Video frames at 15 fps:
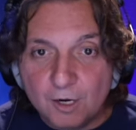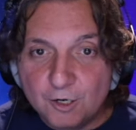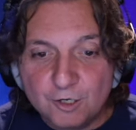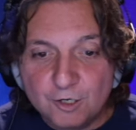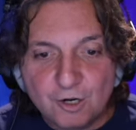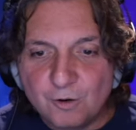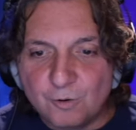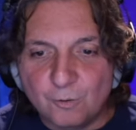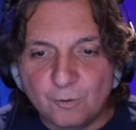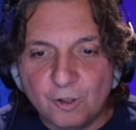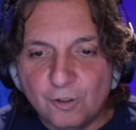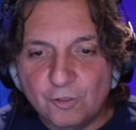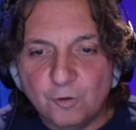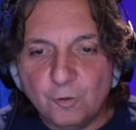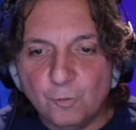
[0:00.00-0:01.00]
No.
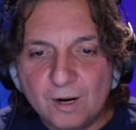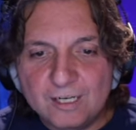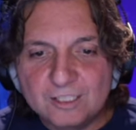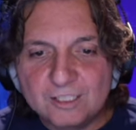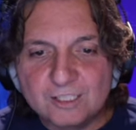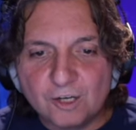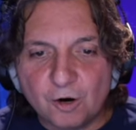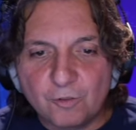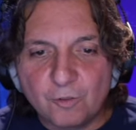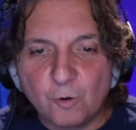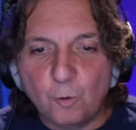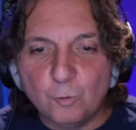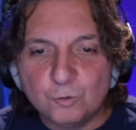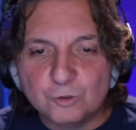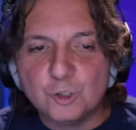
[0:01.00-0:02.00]
The righteous are
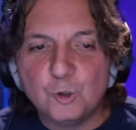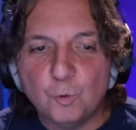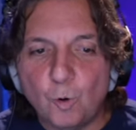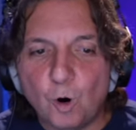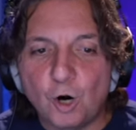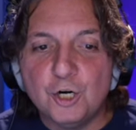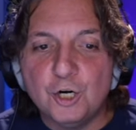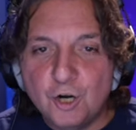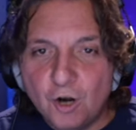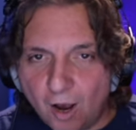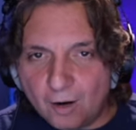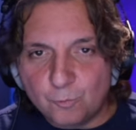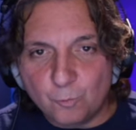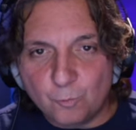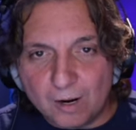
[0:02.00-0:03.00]
those who are
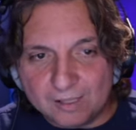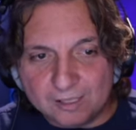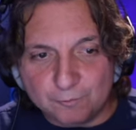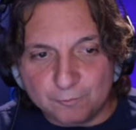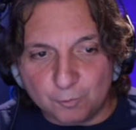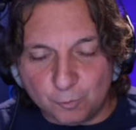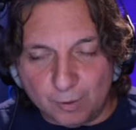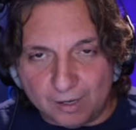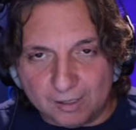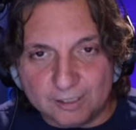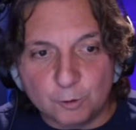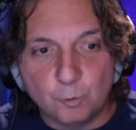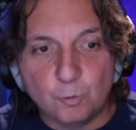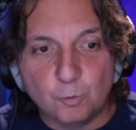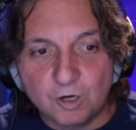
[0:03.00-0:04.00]
not railing for
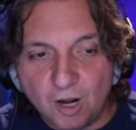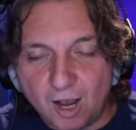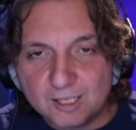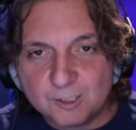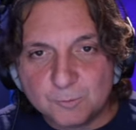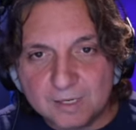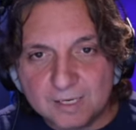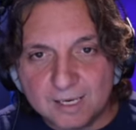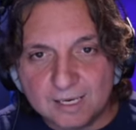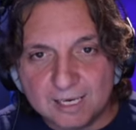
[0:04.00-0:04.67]
railing, who are not speaking